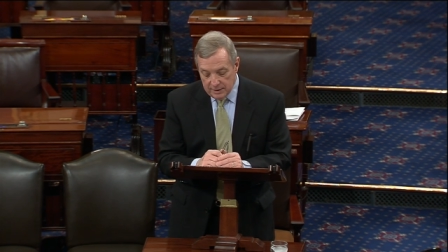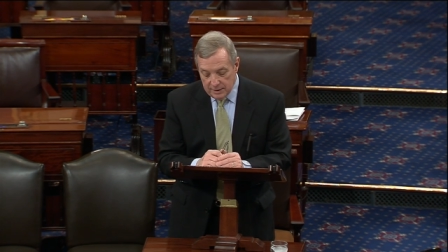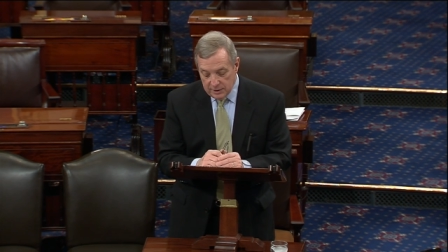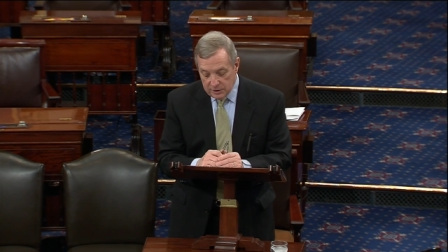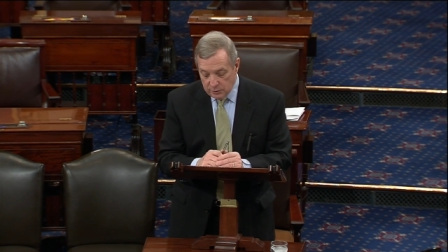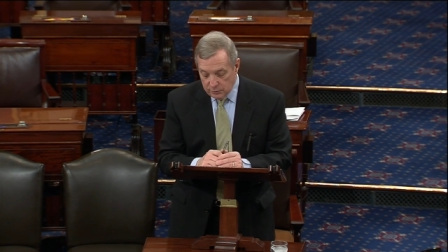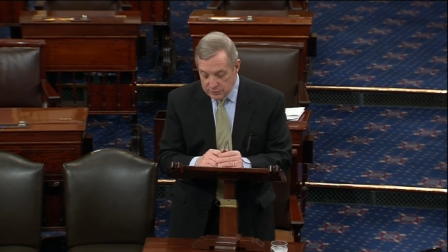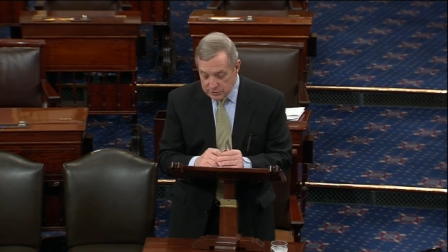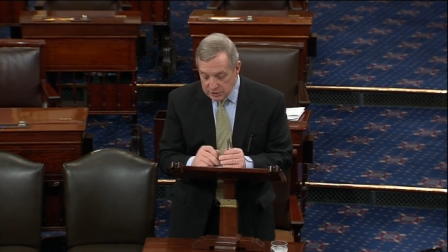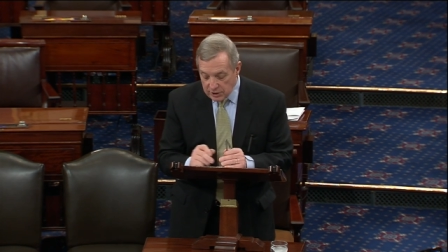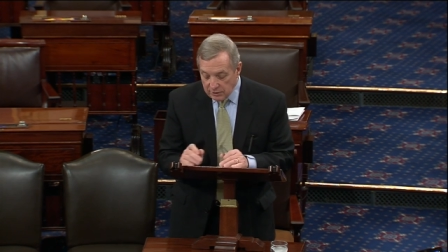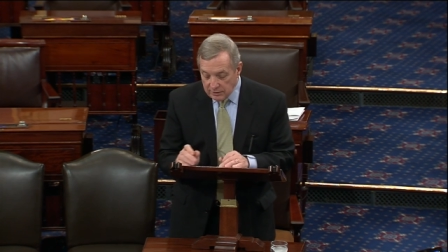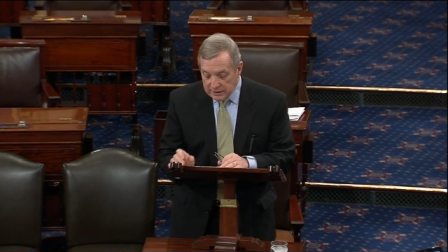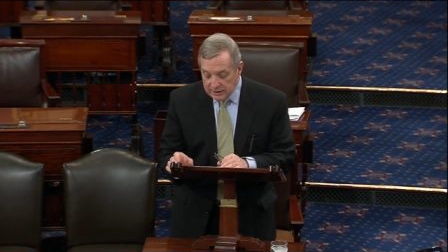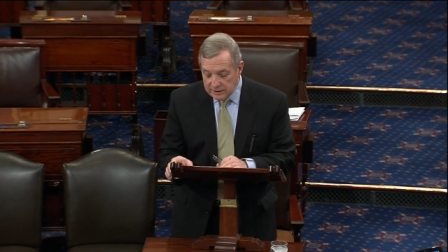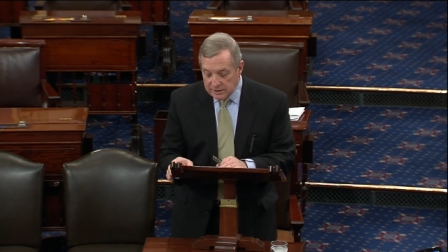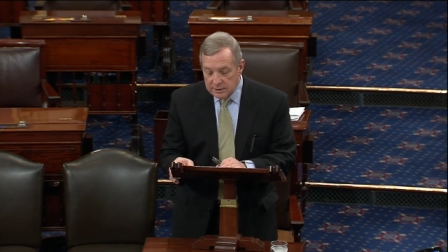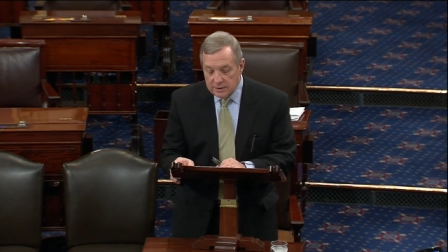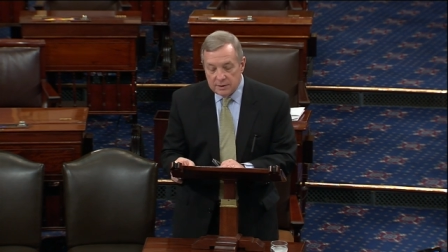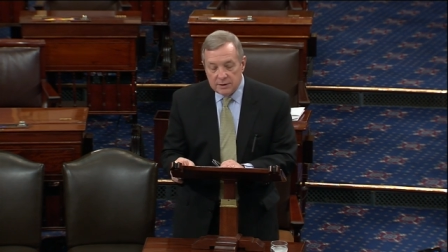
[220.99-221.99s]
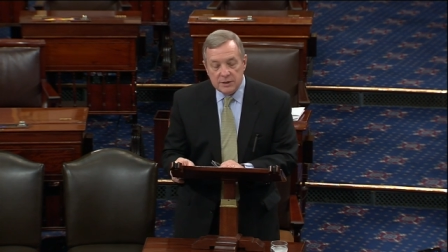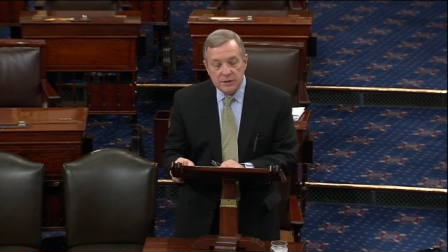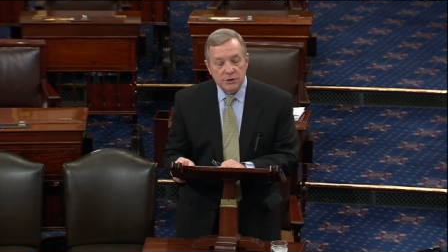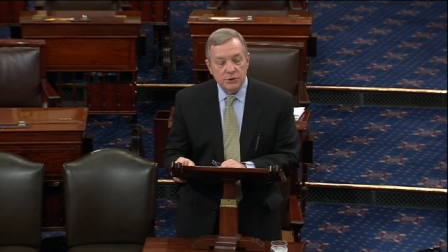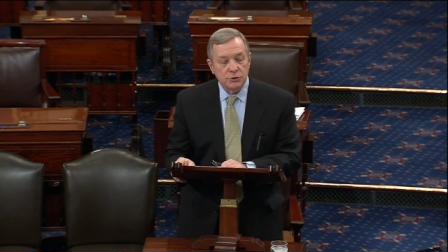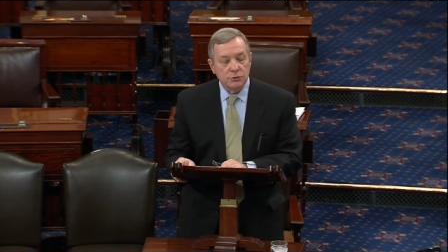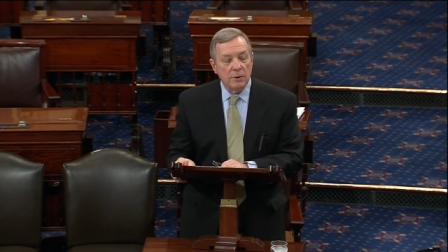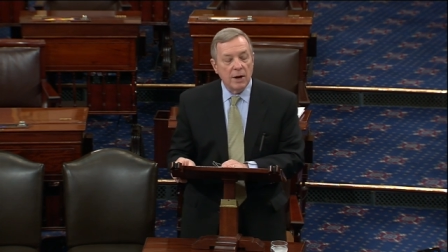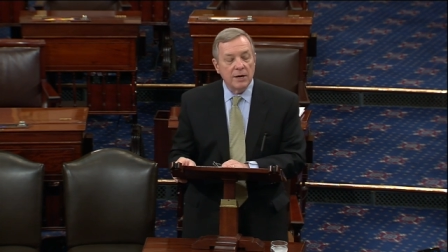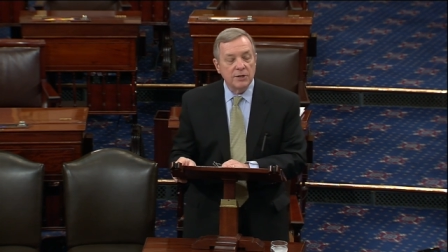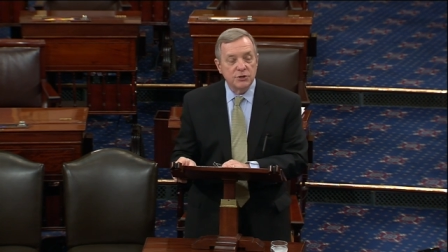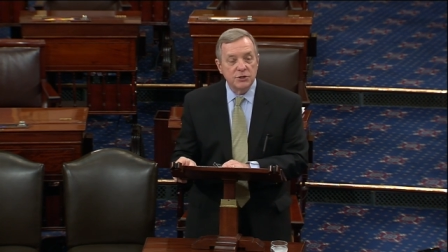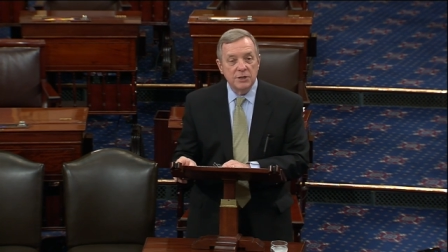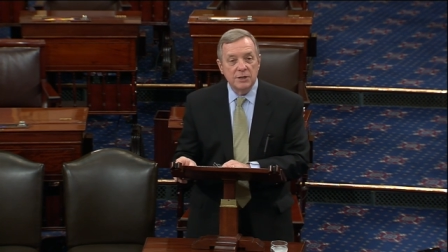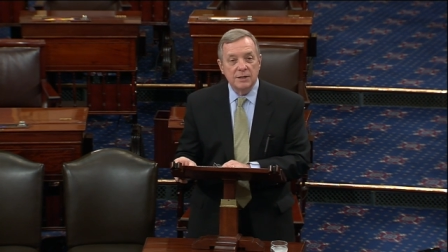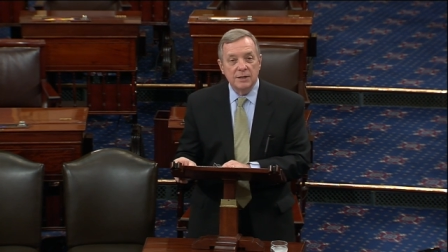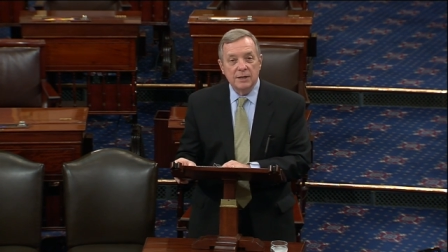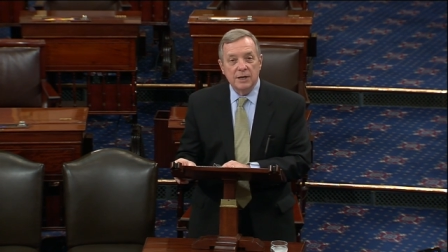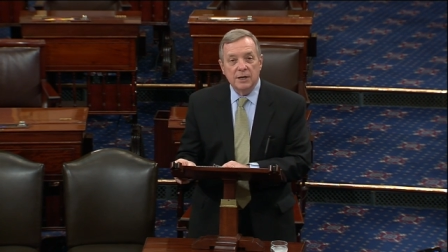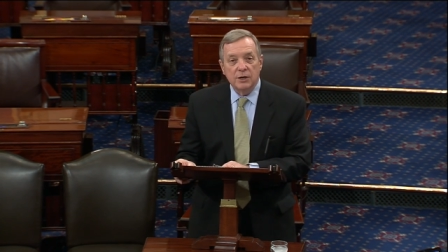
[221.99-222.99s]
The resulting
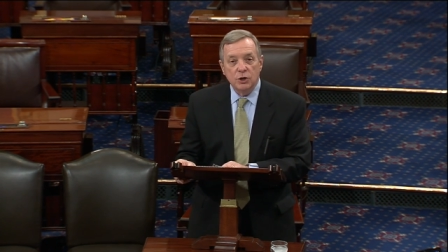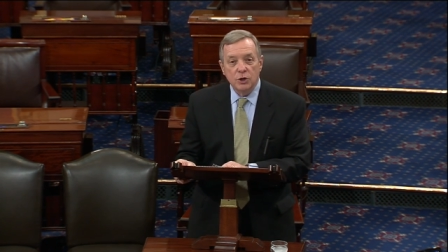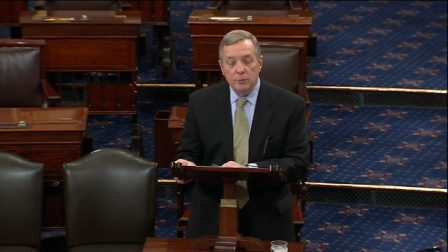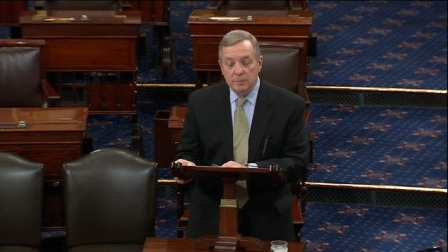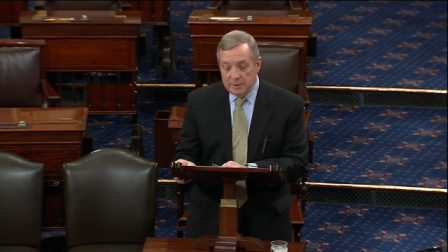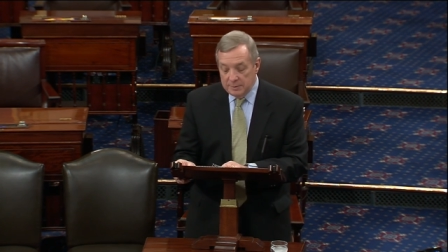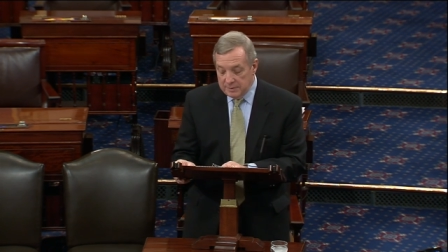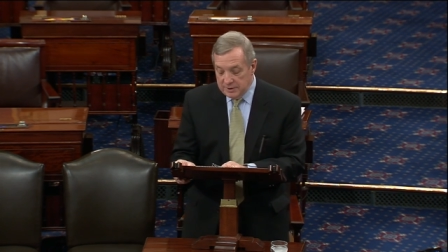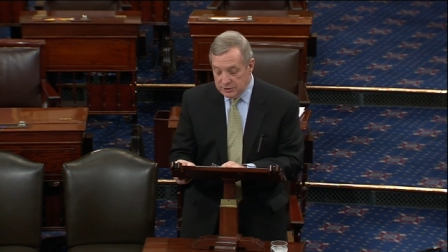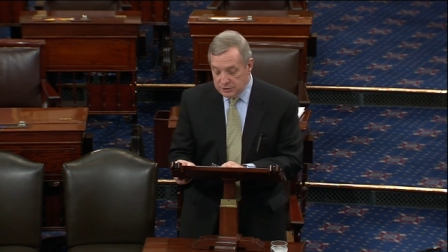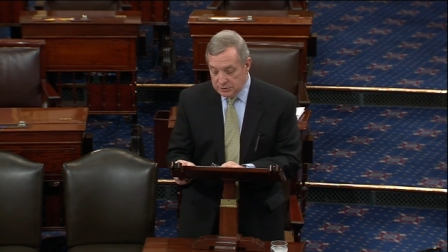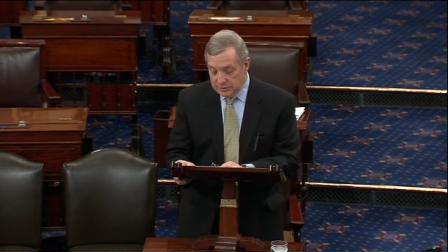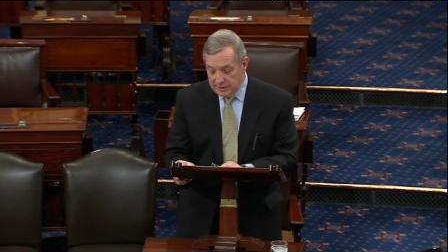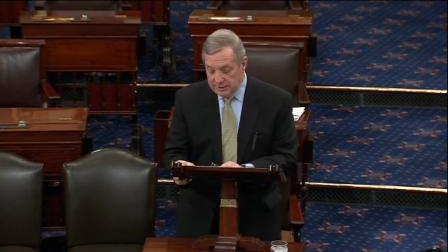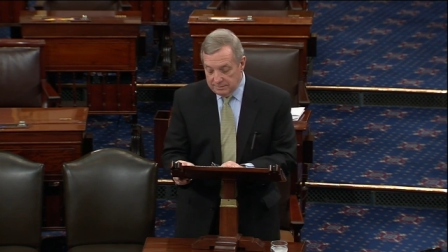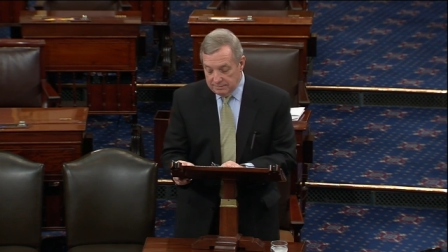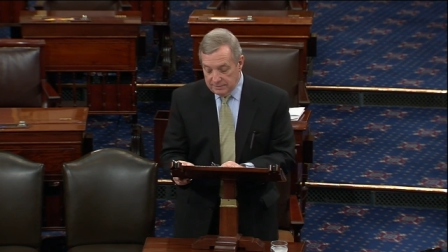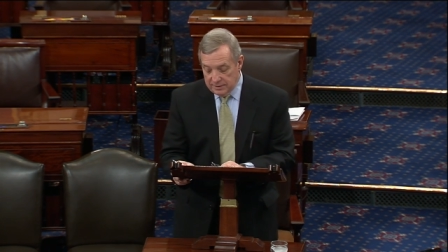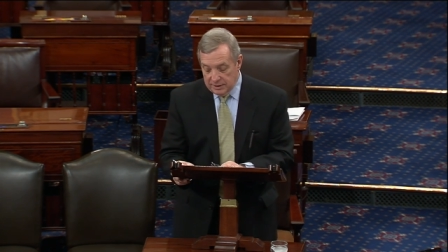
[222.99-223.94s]
destruction and human misery